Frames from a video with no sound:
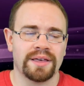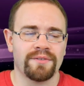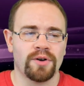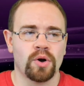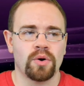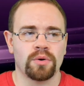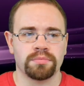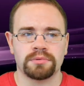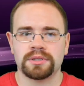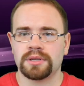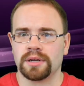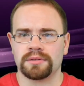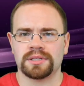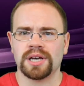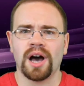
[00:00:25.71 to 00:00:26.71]
They have a whole,
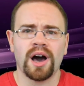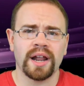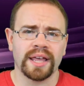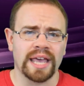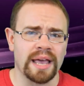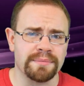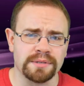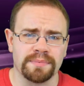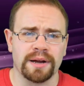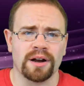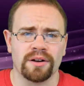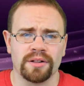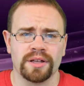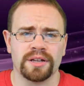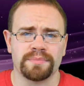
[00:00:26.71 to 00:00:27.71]
a ton of games
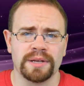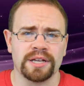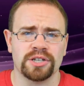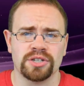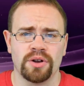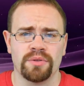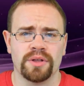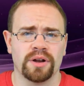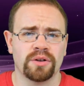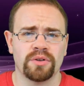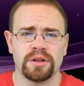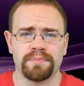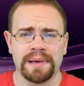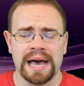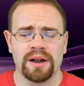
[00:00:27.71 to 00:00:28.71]
apparently being shown there,
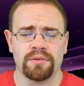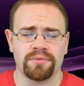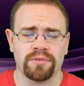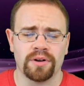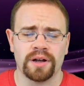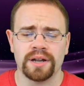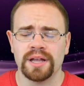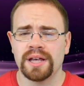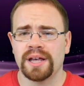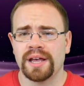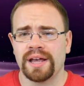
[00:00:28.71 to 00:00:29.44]
including Battlefront,